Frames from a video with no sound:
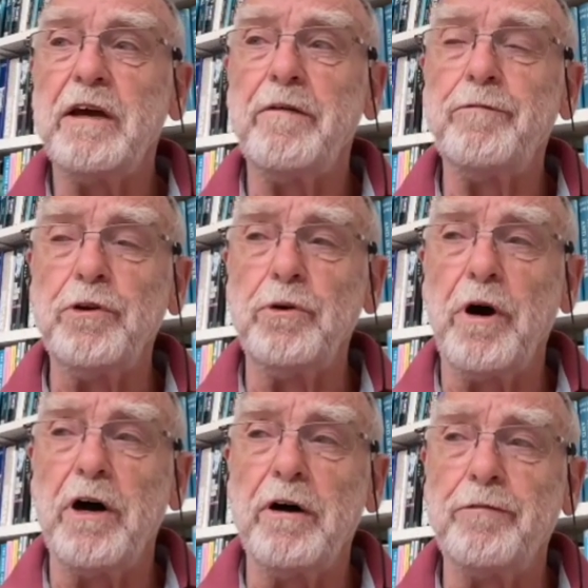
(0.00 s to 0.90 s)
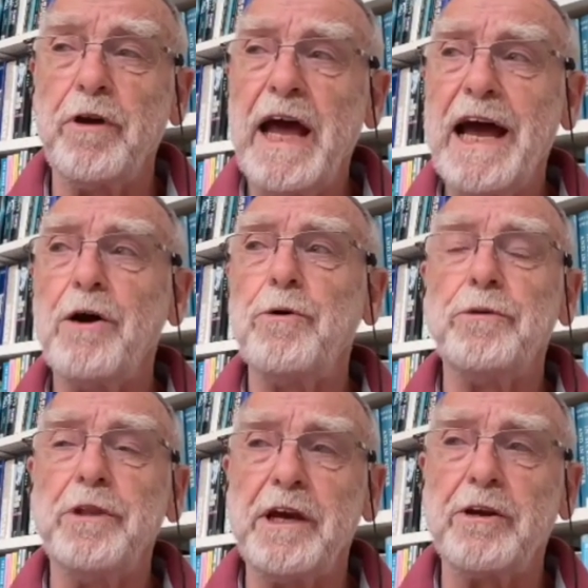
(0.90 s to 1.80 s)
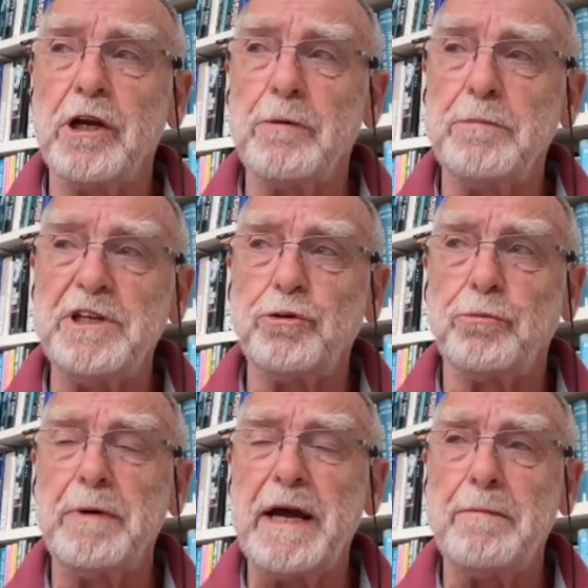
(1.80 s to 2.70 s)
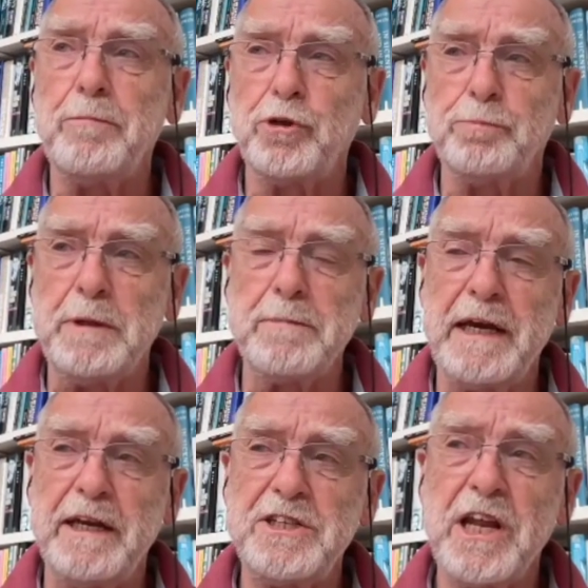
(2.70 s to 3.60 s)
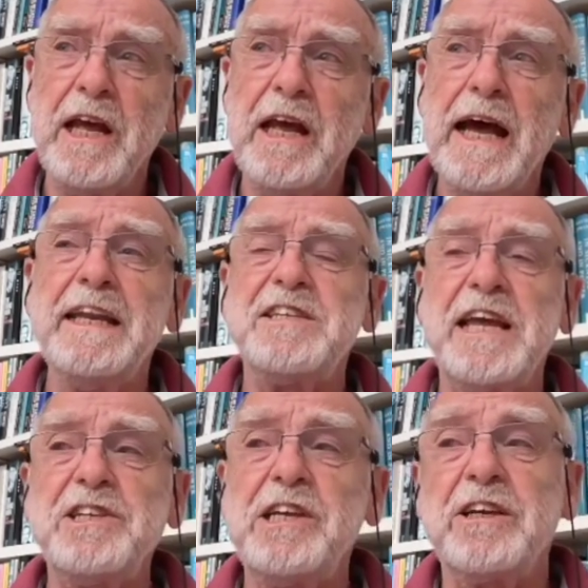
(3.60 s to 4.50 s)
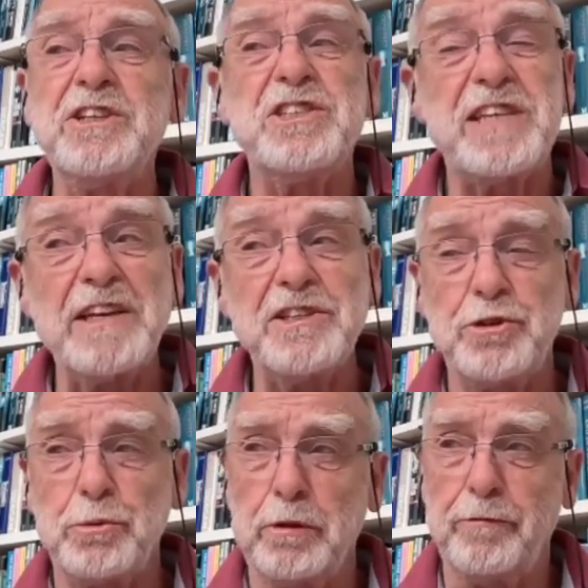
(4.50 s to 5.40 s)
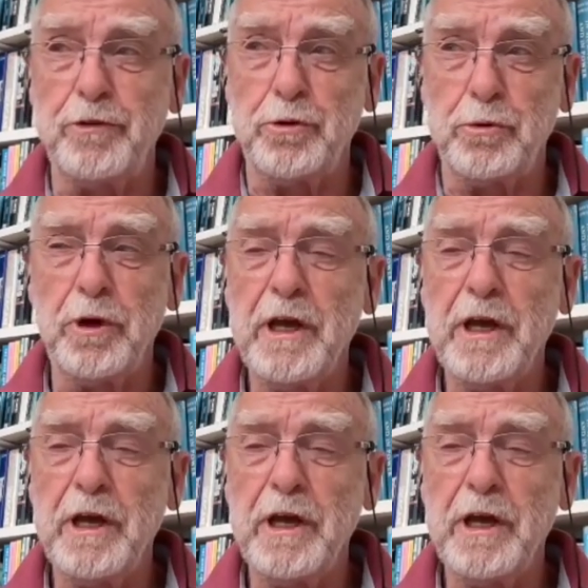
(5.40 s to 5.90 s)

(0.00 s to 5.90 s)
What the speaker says: view of how the economy should be managed, and essentially a consensual view.